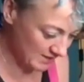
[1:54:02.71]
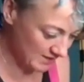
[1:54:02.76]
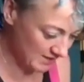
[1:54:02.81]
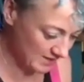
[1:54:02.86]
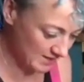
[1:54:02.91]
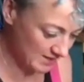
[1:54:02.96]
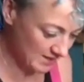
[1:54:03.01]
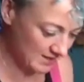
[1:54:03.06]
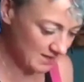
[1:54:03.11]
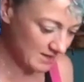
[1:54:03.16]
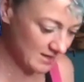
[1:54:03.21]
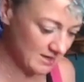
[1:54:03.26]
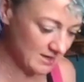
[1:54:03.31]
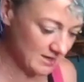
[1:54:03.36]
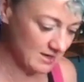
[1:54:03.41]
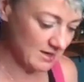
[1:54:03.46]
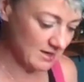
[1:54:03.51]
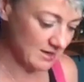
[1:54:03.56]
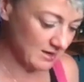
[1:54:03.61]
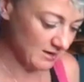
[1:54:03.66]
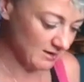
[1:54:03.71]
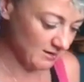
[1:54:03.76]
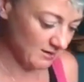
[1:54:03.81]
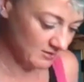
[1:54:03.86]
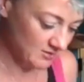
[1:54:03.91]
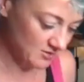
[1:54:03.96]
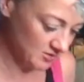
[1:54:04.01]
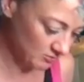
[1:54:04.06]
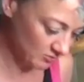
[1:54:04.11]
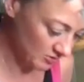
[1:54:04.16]
in.
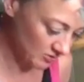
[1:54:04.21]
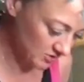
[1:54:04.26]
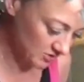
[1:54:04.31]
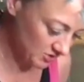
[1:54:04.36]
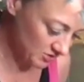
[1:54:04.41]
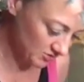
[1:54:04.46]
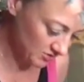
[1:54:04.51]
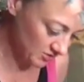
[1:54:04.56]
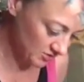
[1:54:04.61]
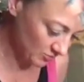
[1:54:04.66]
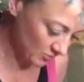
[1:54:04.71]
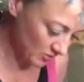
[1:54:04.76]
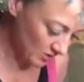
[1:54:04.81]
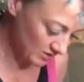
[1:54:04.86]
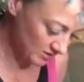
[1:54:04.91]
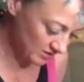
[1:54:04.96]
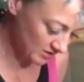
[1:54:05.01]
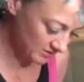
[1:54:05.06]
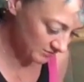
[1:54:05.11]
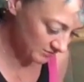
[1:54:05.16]
Just wanted to use the word